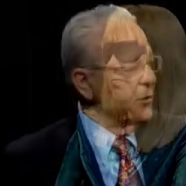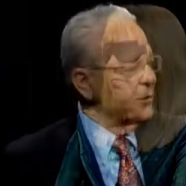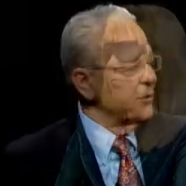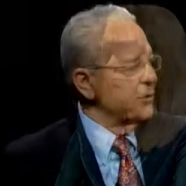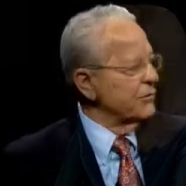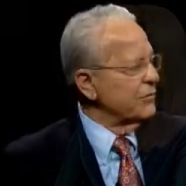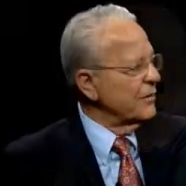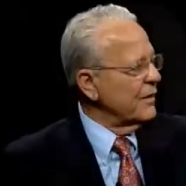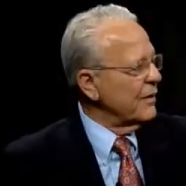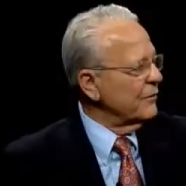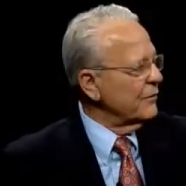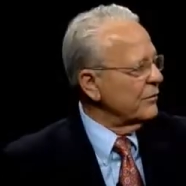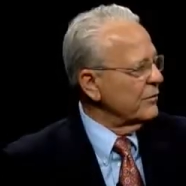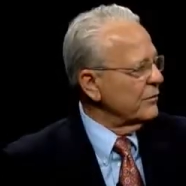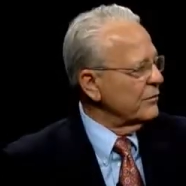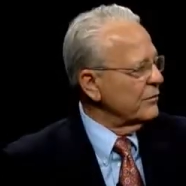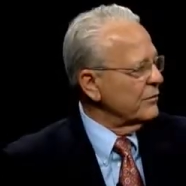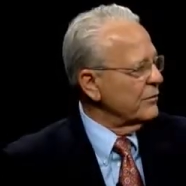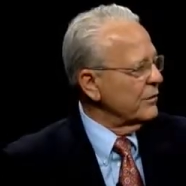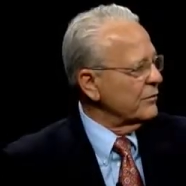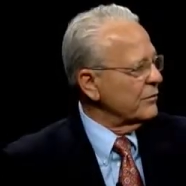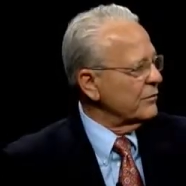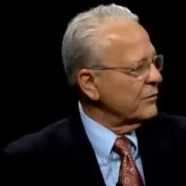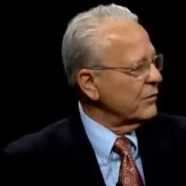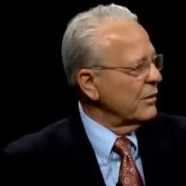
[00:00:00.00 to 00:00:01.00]
to San
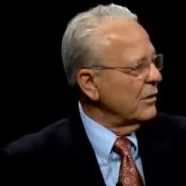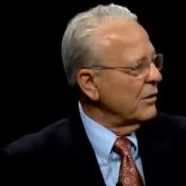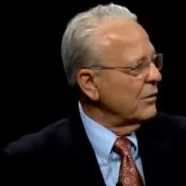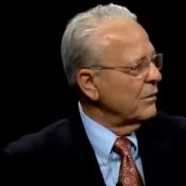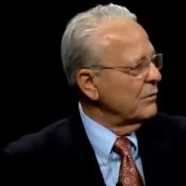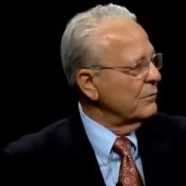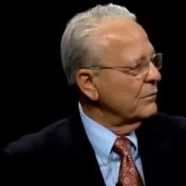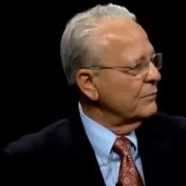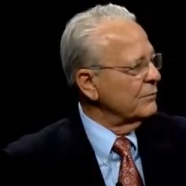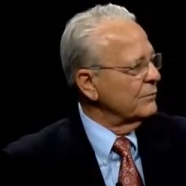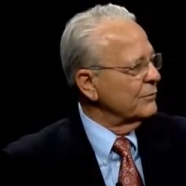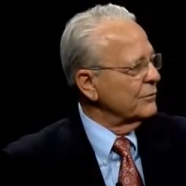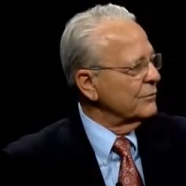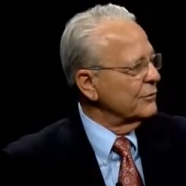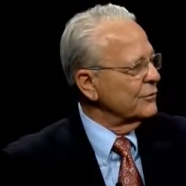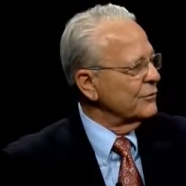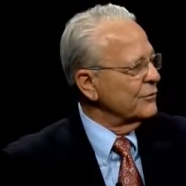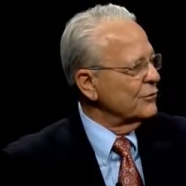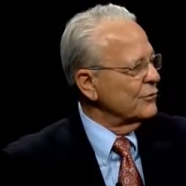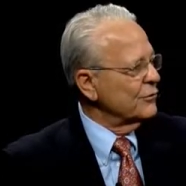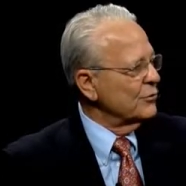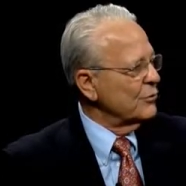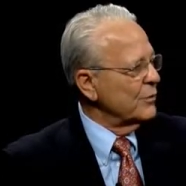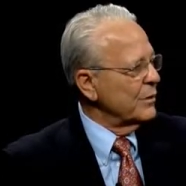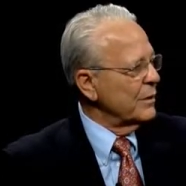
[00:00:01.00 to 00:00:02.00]
Francisco for
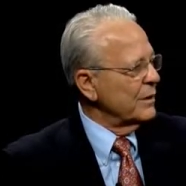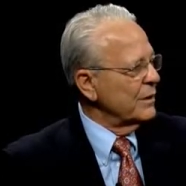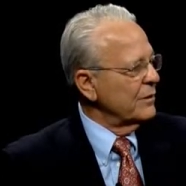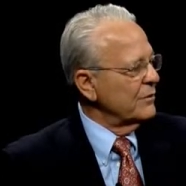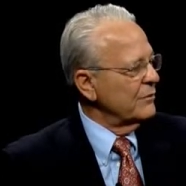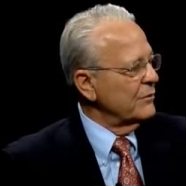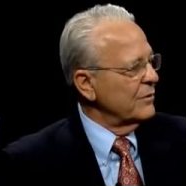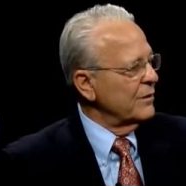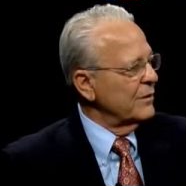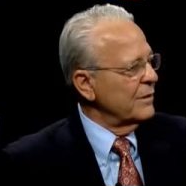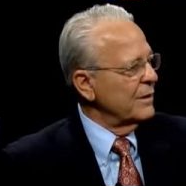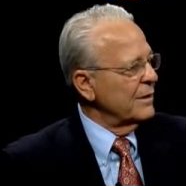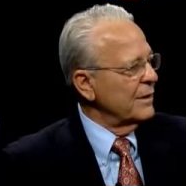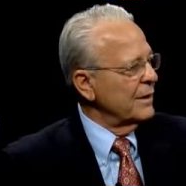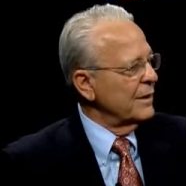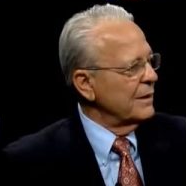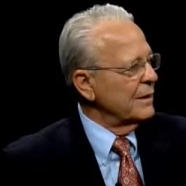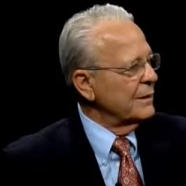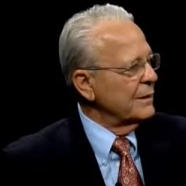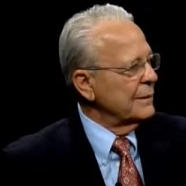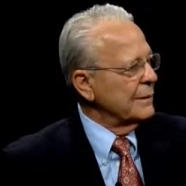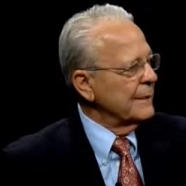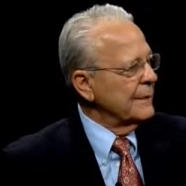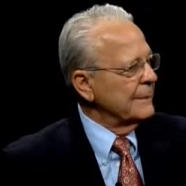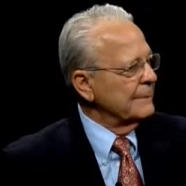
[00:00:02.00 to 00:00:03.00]
2 weeks, and
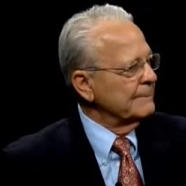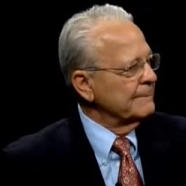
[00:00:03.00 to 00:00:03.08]
then